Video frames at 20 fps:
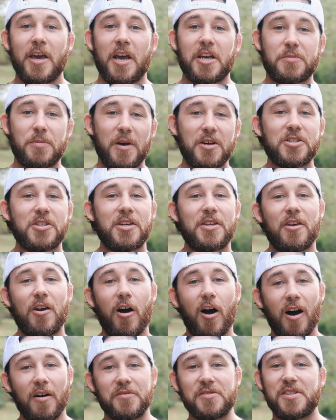especially in the
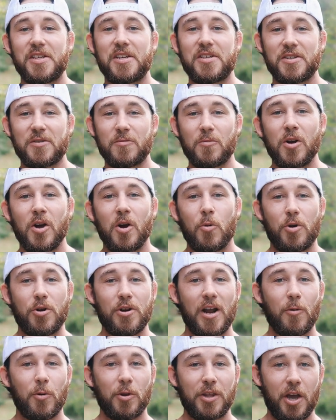off season where
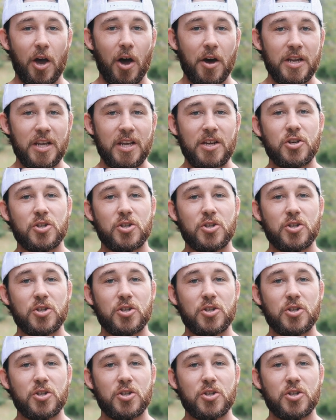you're not really hunting,